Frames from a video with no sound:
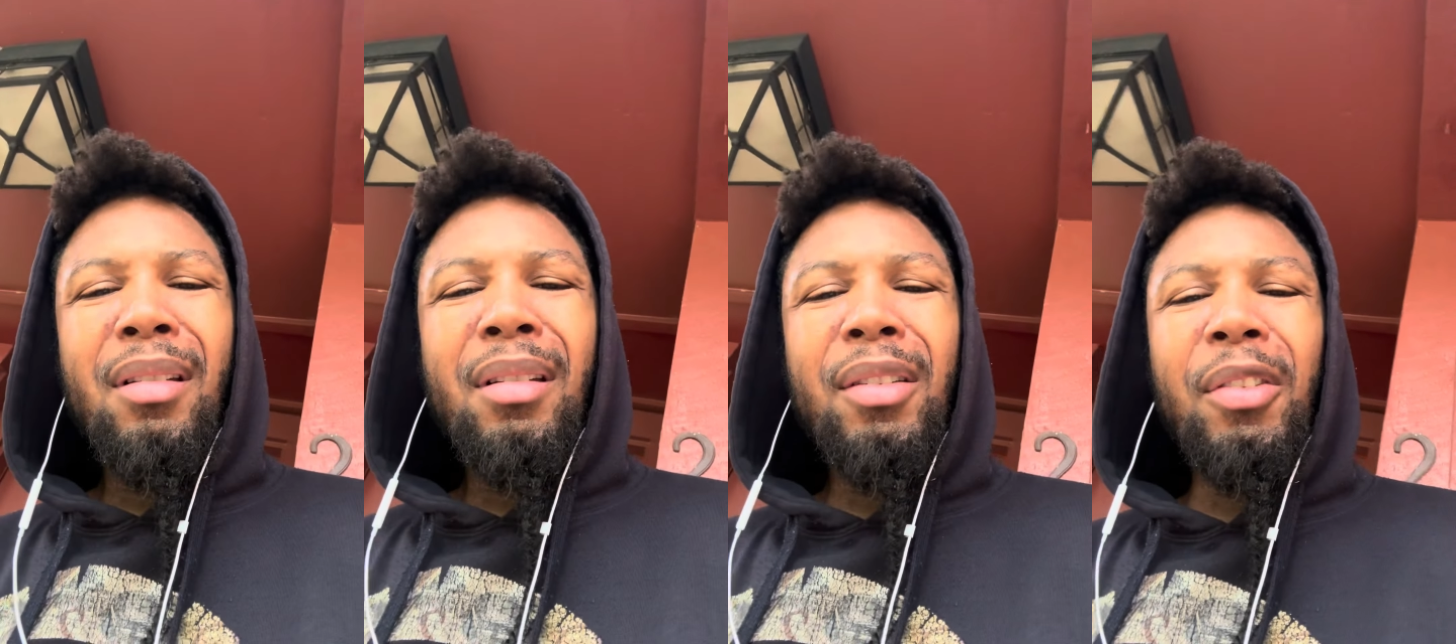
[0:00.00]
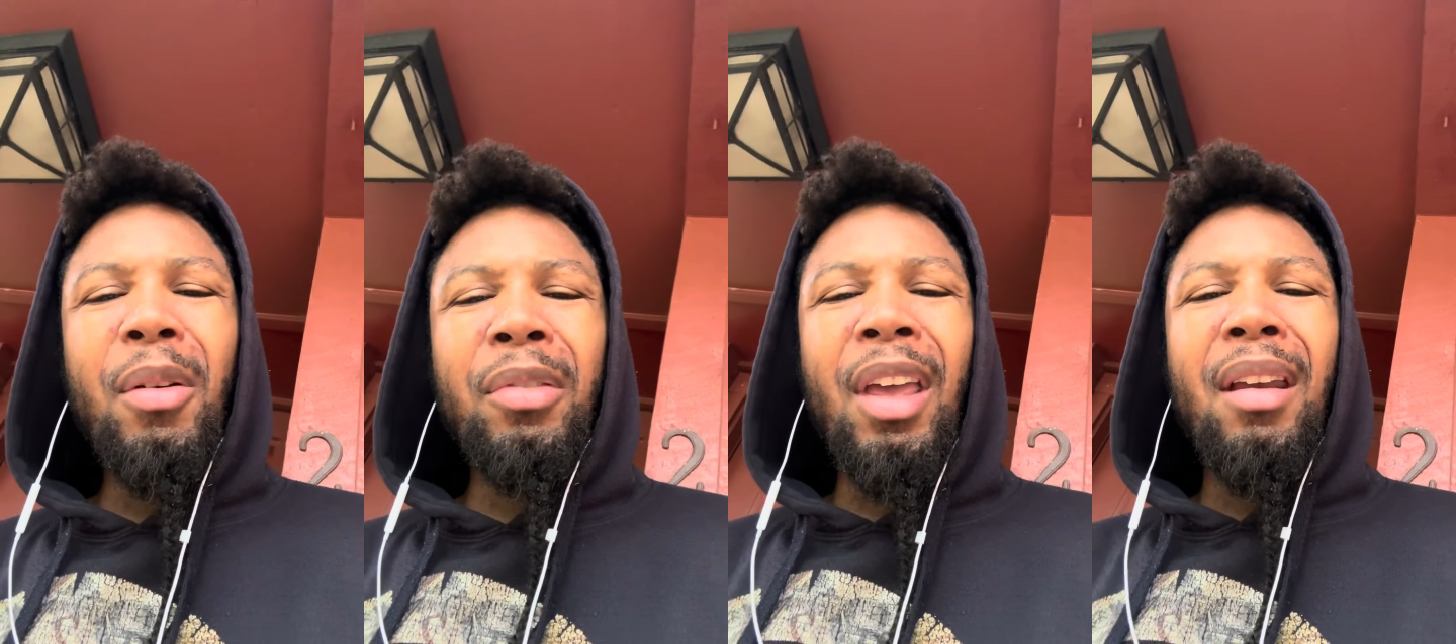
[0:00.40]
You see what
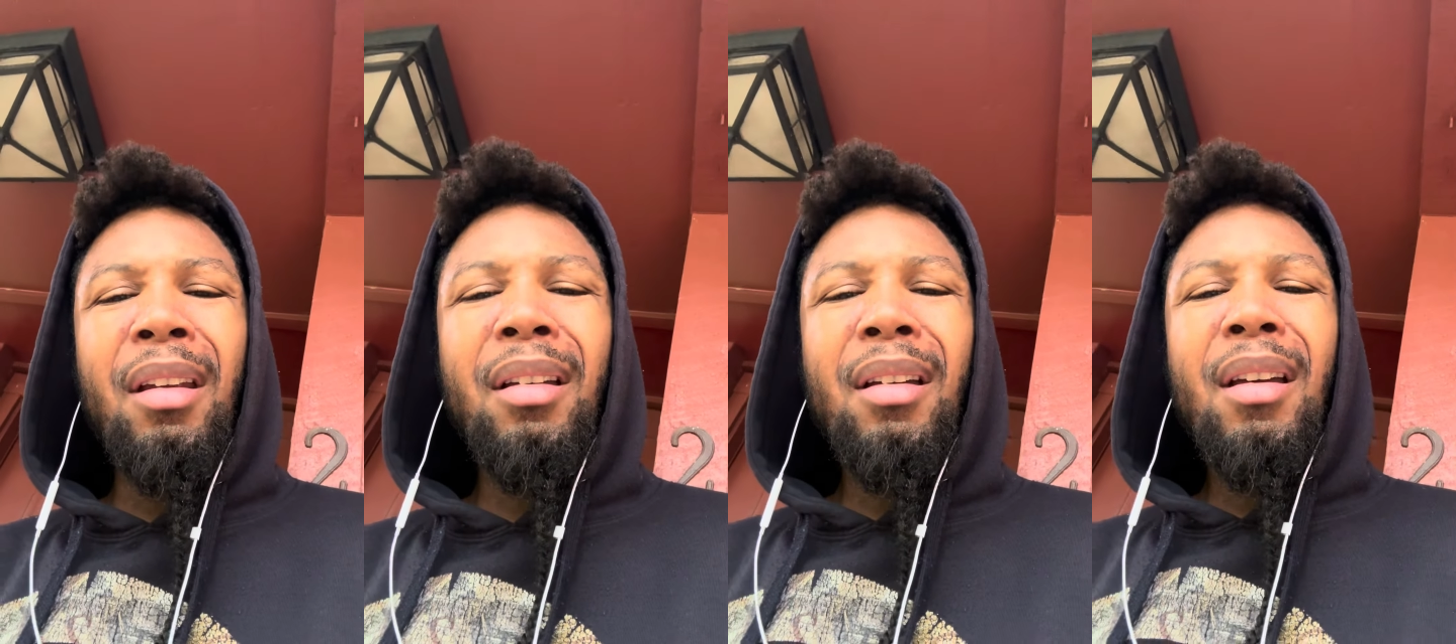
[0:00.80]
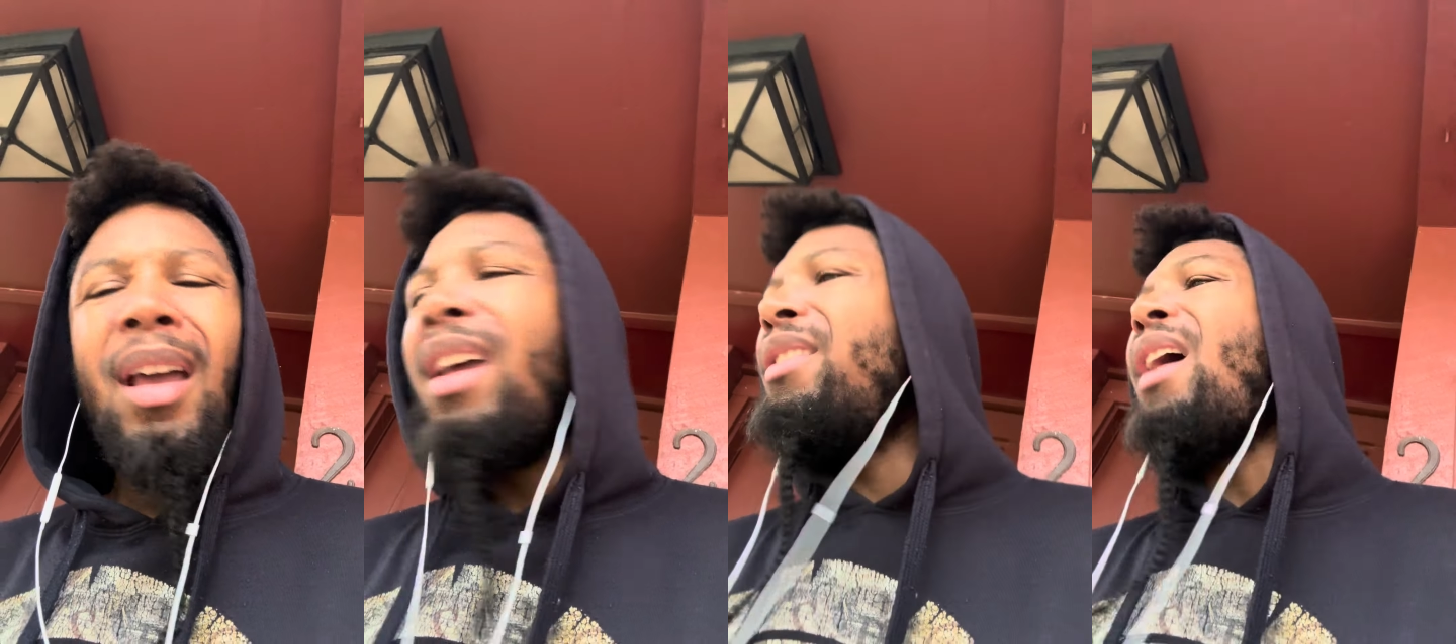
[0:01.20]
I'm saying?
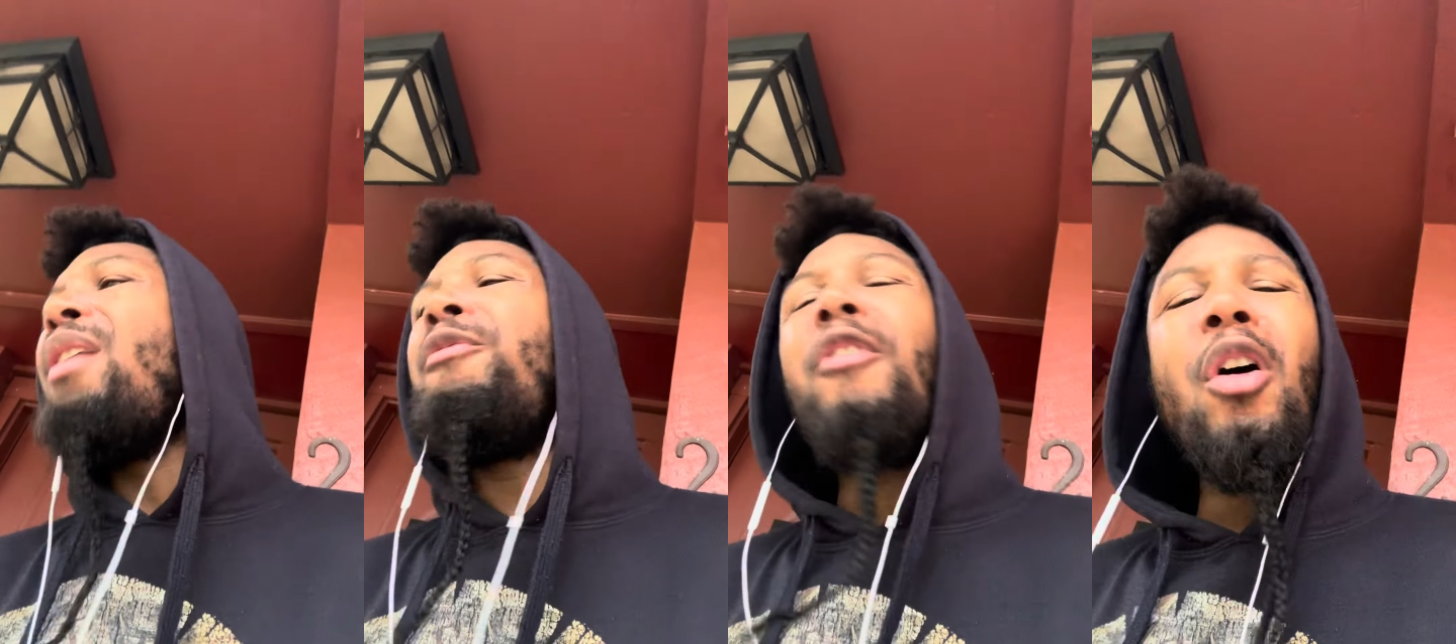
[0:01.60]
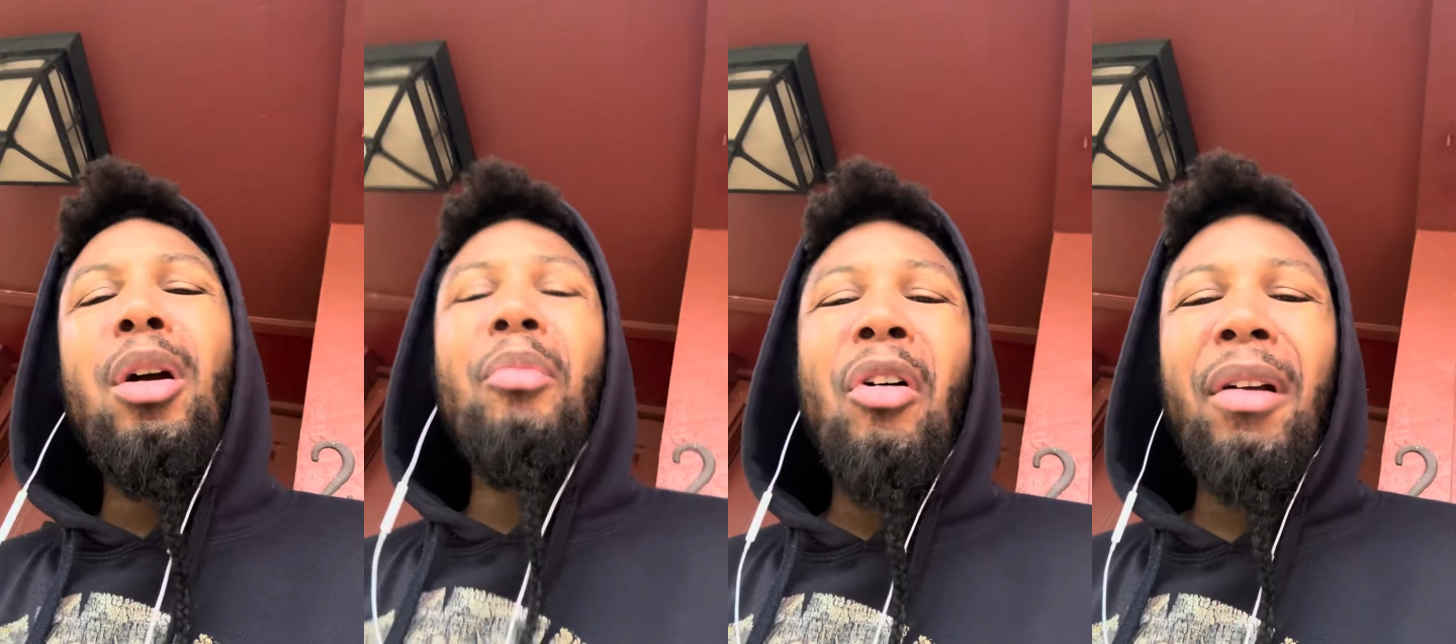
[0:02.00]
he's had far
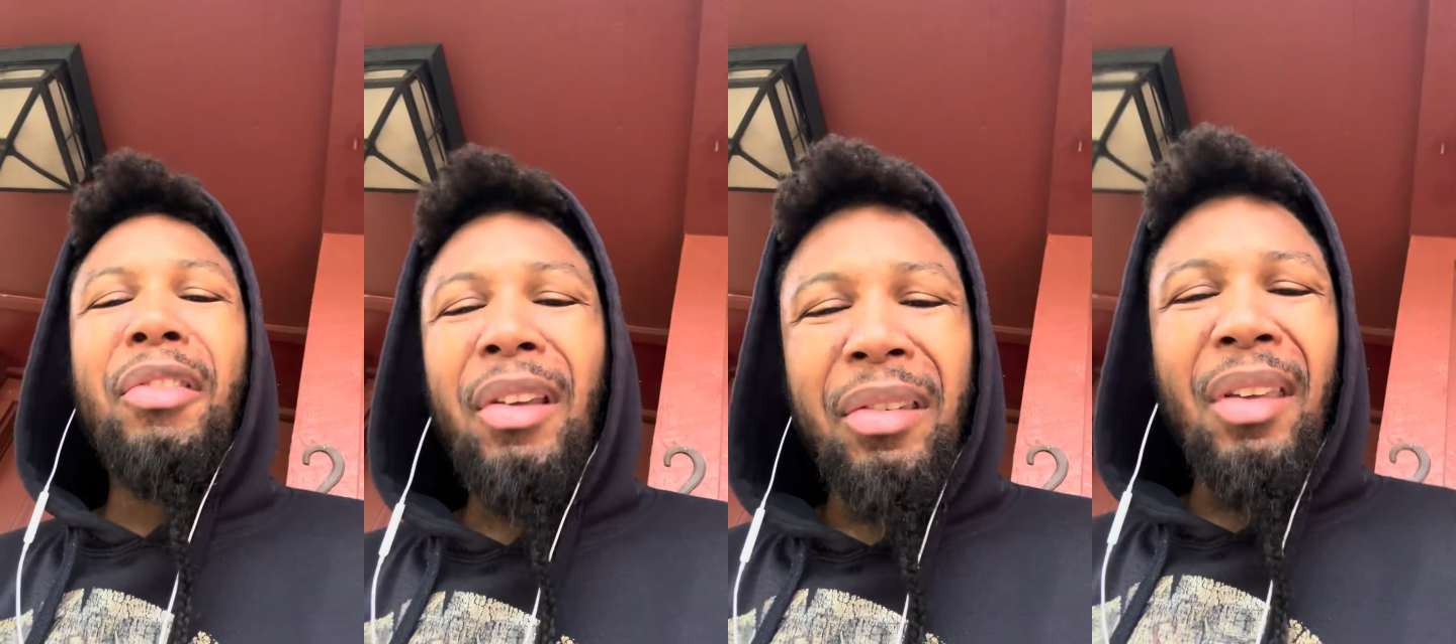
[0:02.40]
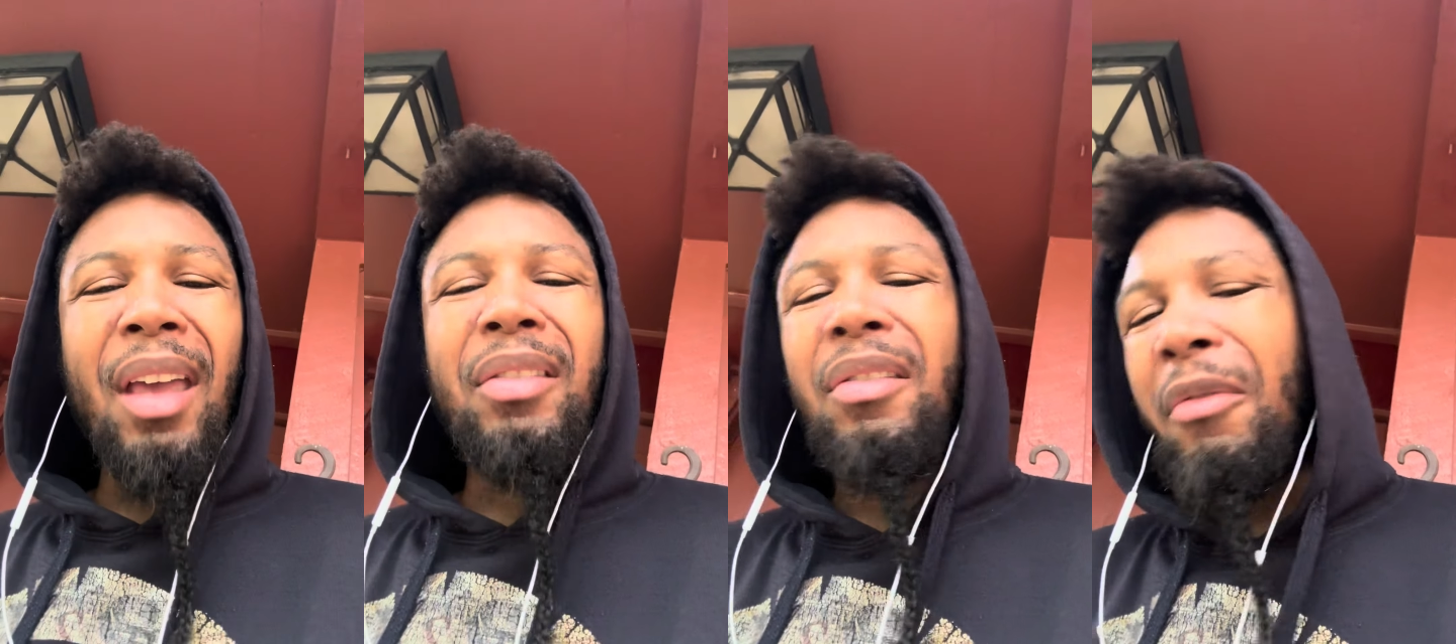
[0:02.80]
more
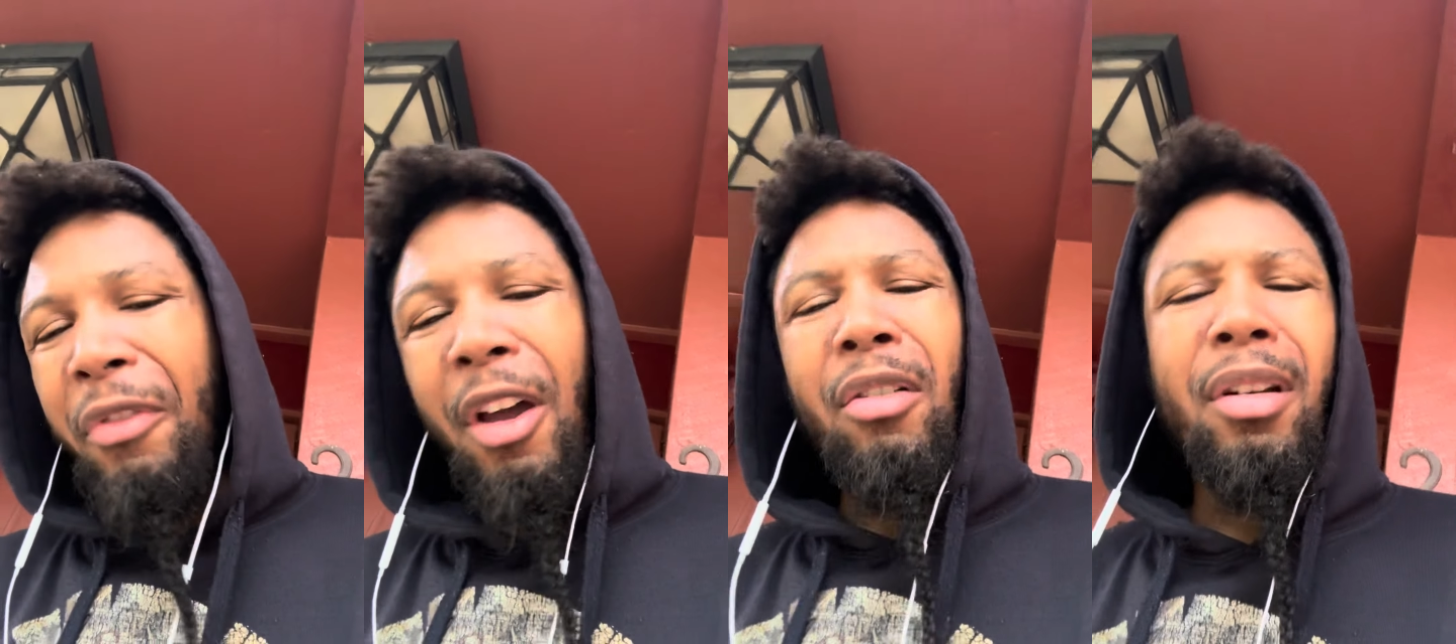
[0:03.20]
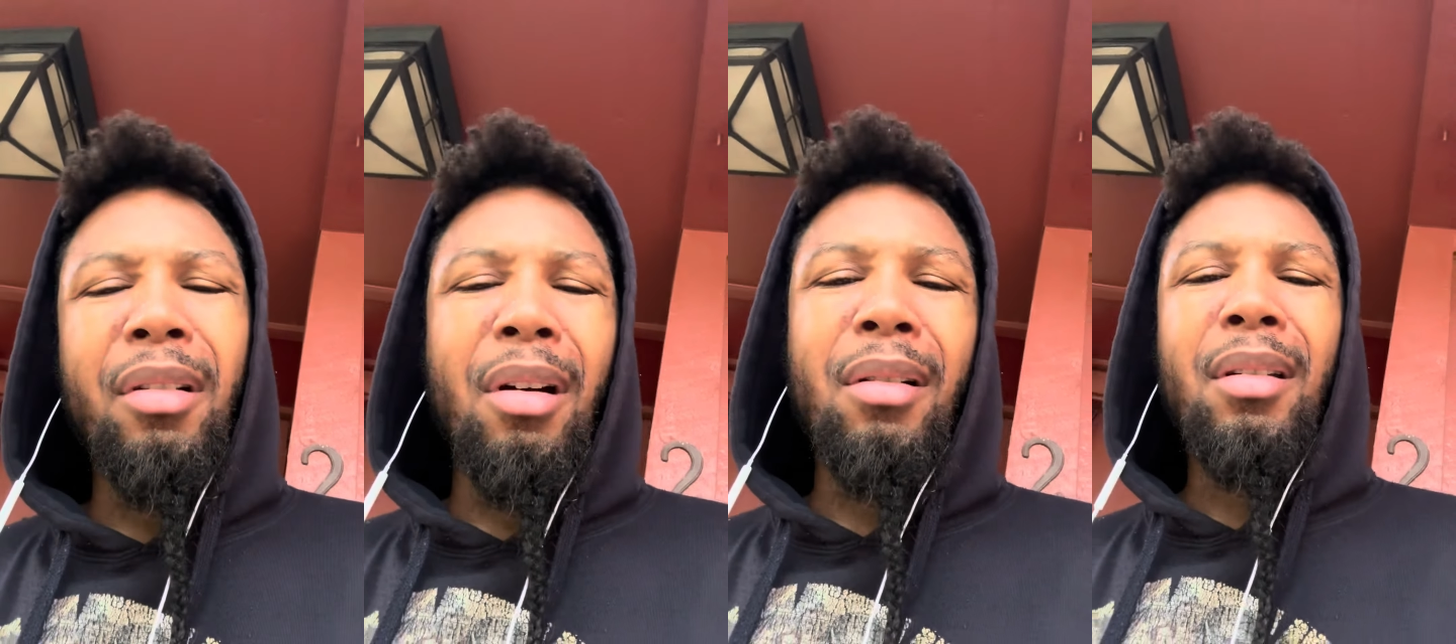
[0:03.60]
success than failure,
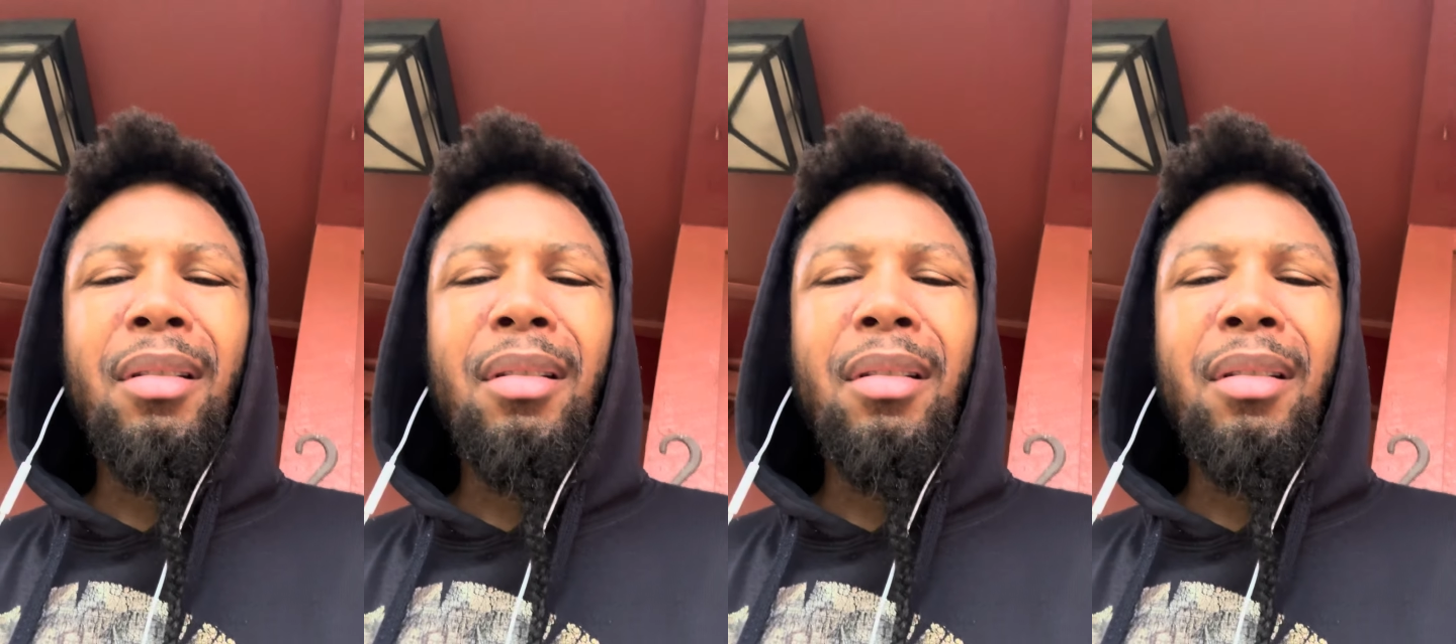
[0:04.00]
dog.